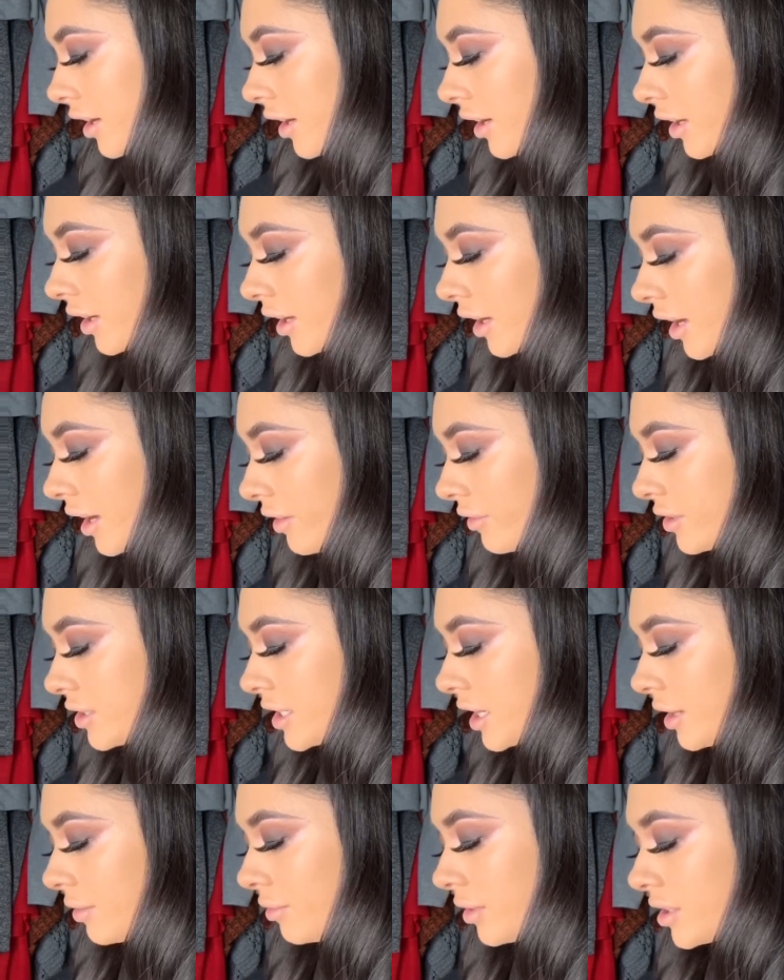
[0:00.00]
think every
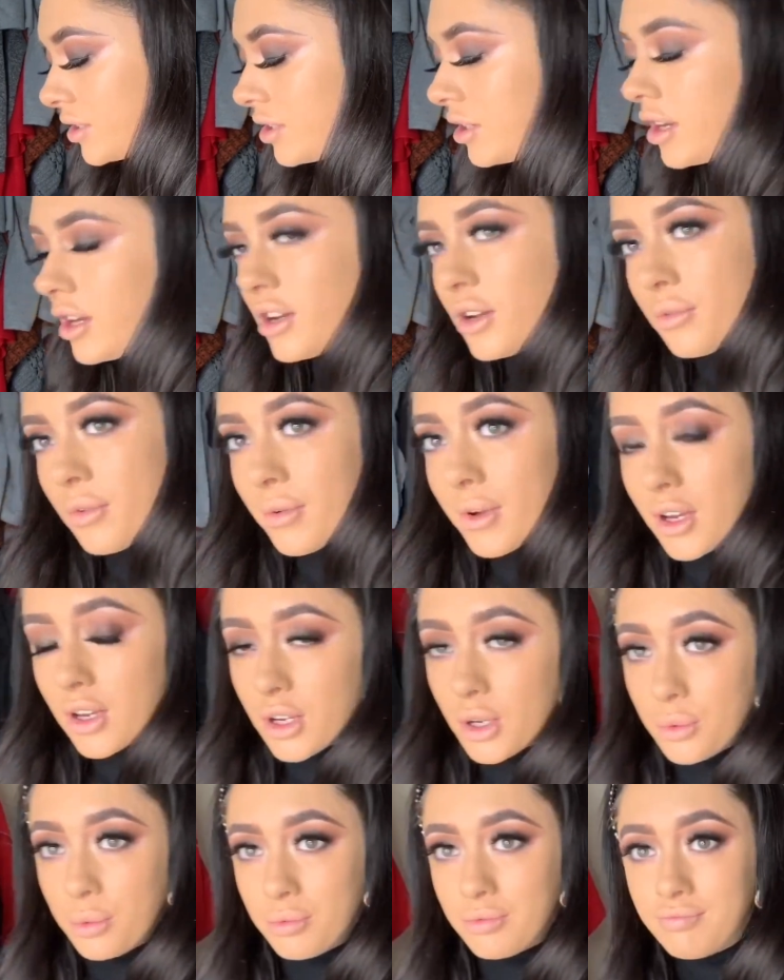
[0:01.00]
time I do makeup.